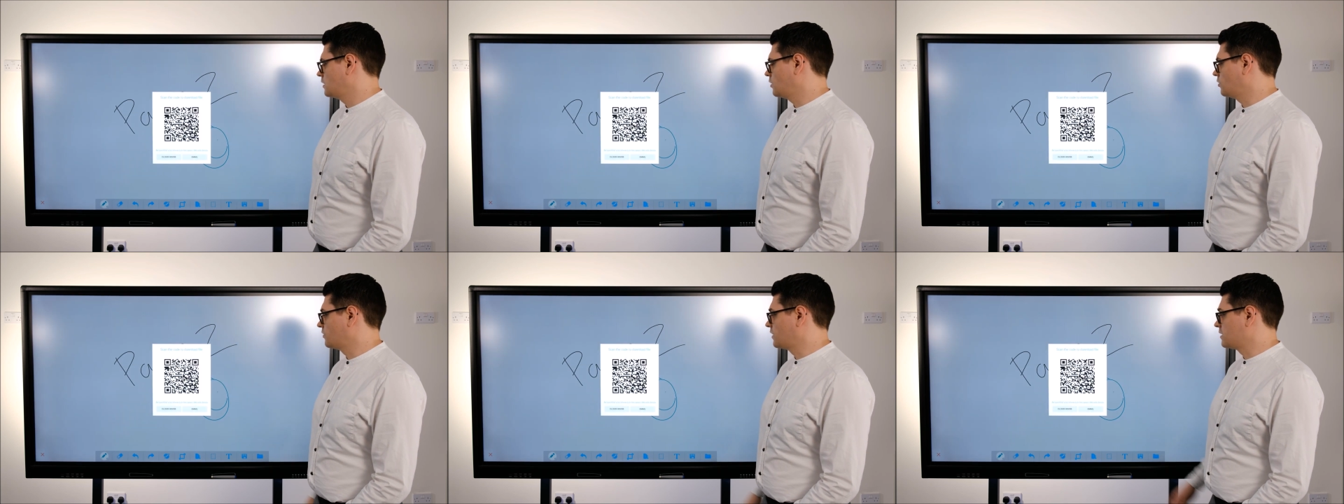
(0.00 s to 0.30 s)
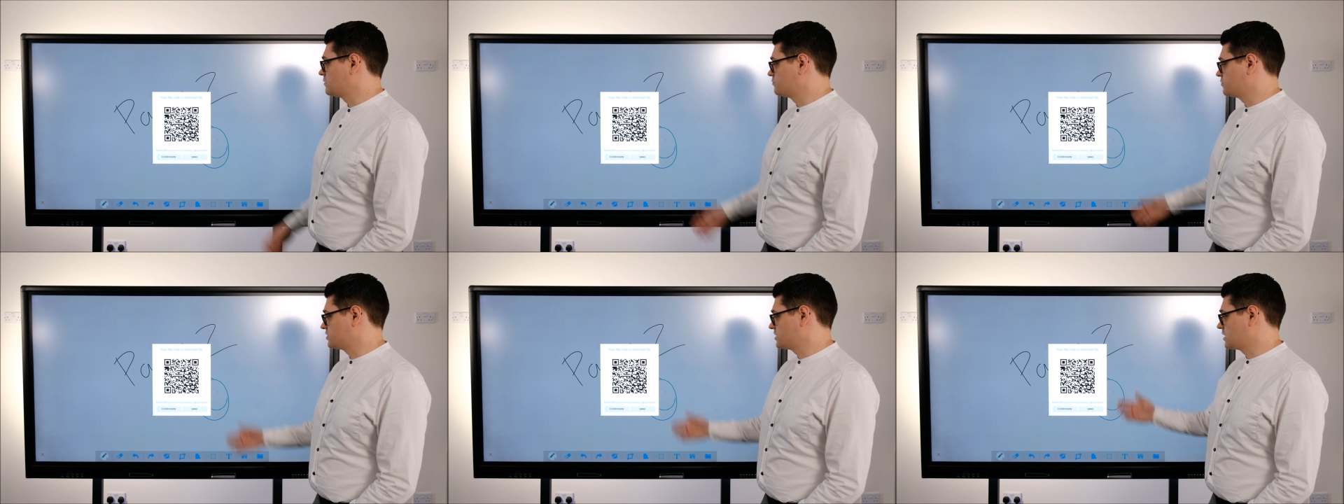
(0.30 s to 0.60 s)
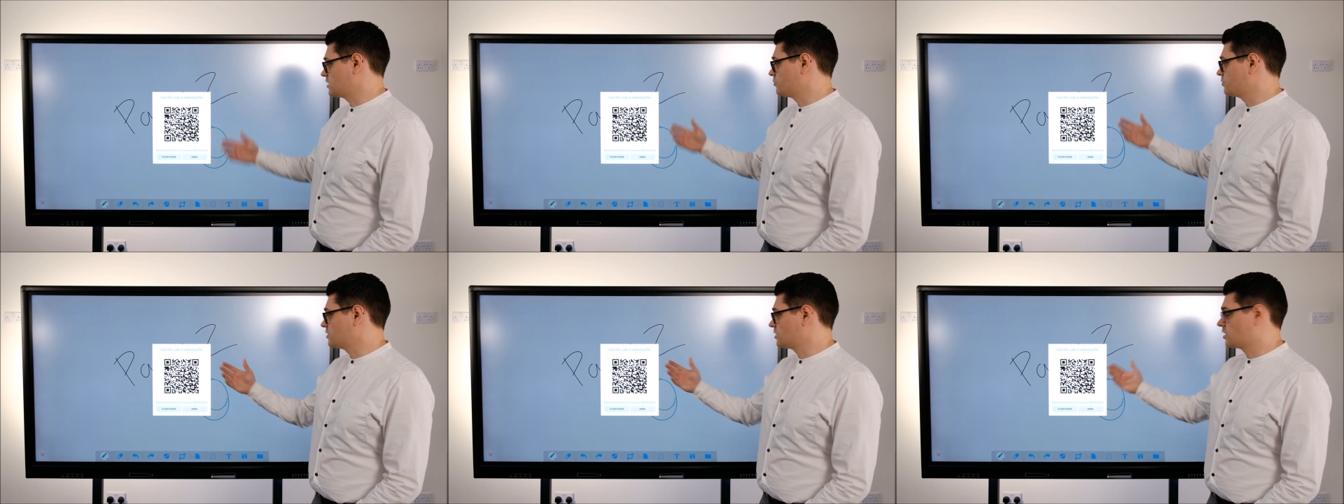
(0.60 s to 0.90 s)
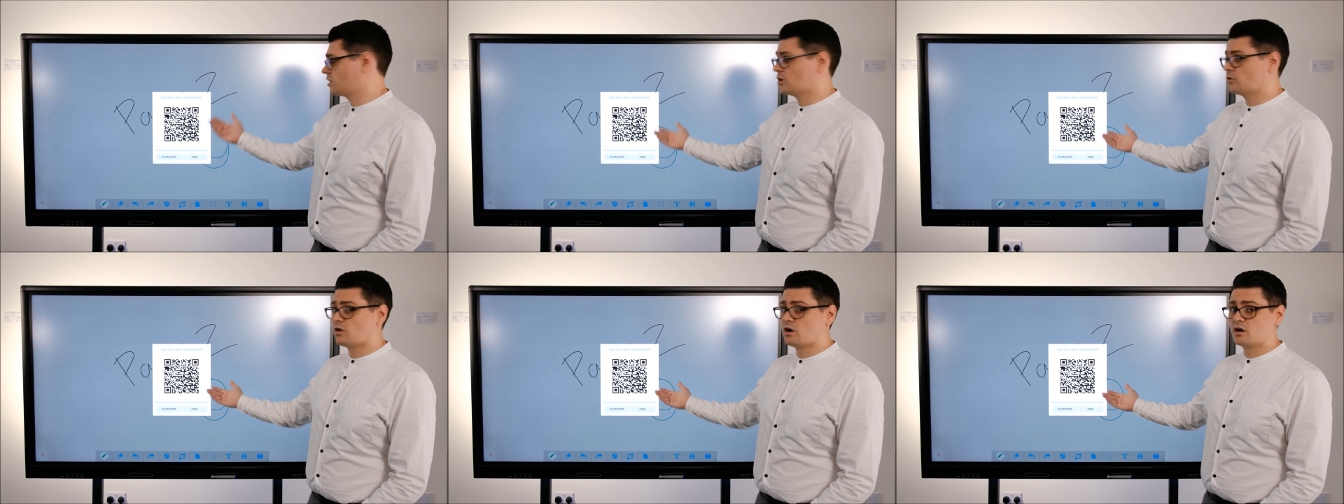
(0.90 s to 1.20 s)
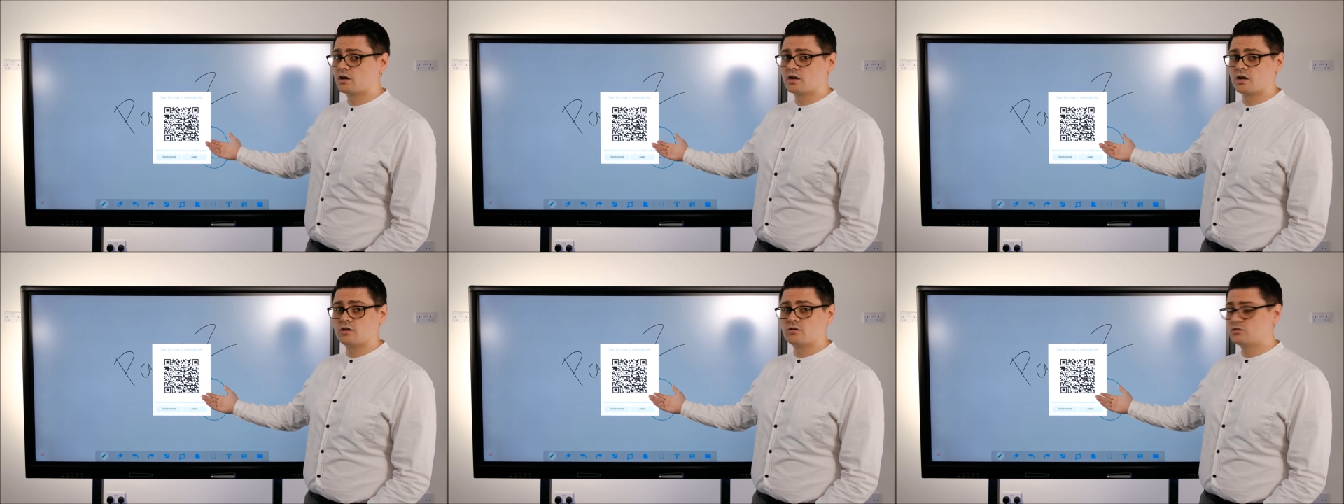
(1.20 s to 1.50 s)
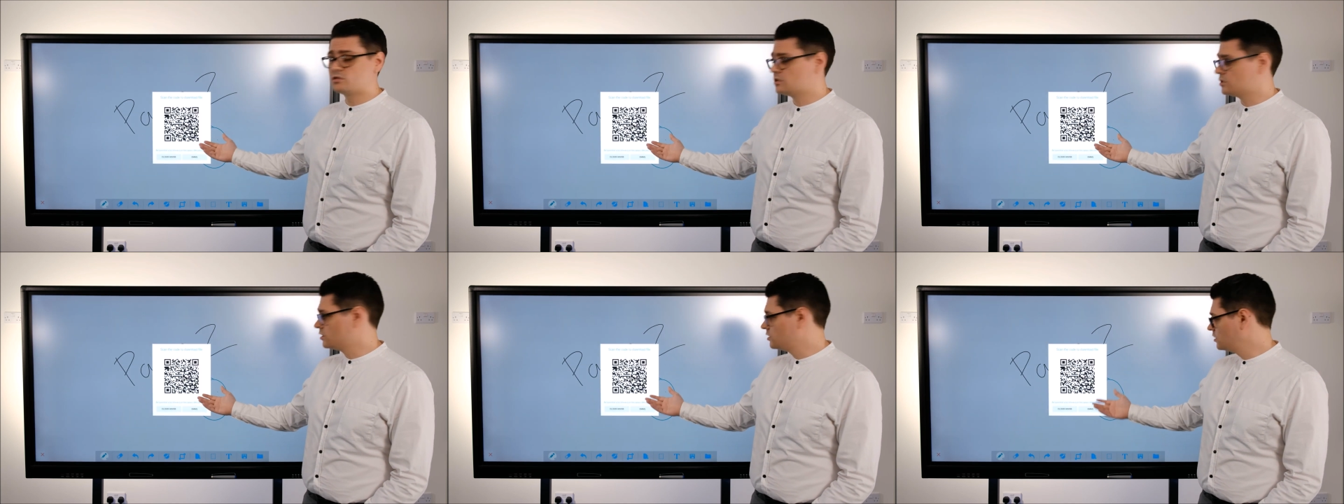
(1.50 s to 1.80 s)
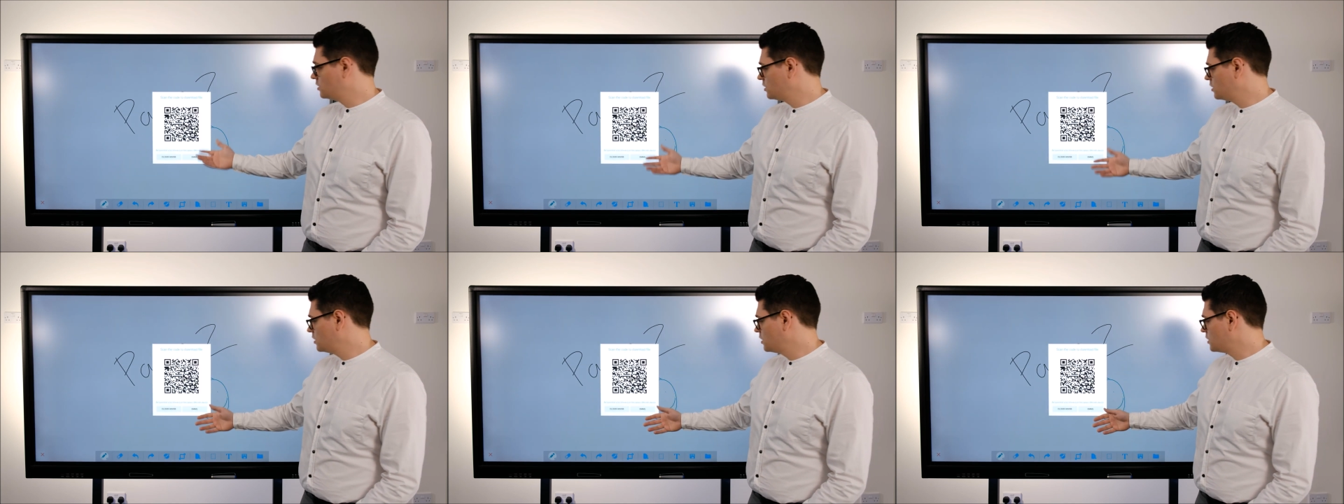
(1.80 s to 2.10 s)
It'll then present you with a QR code.
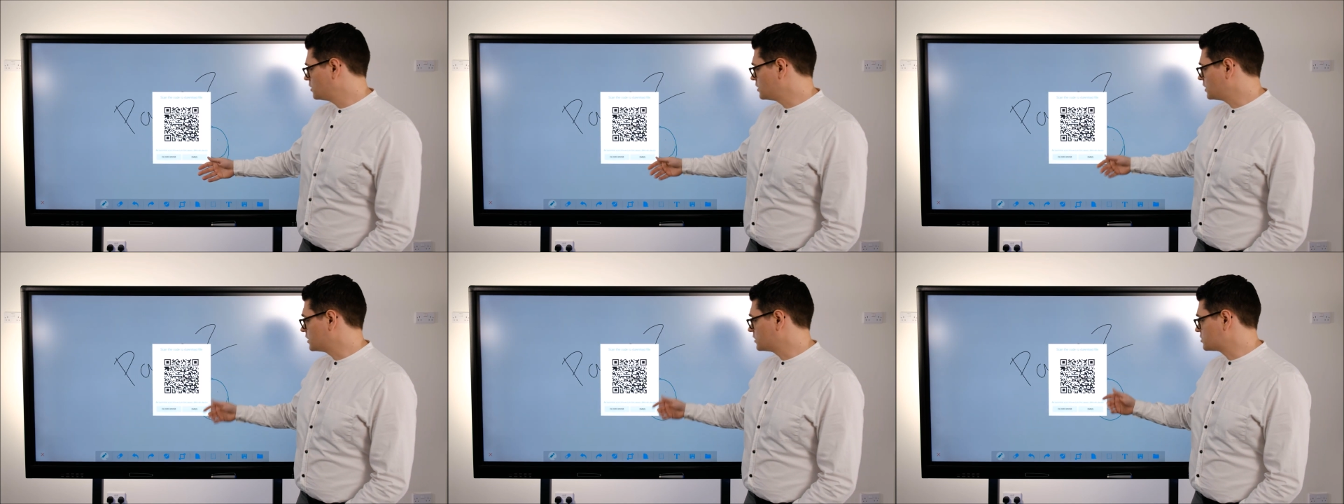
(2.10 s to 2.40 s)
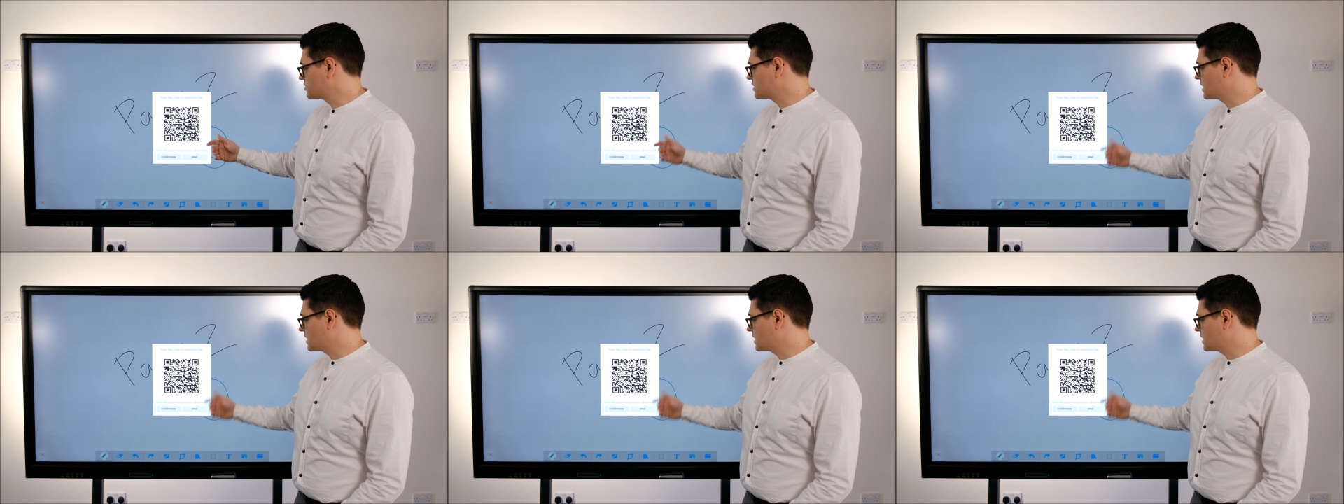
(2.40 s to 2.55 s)
You can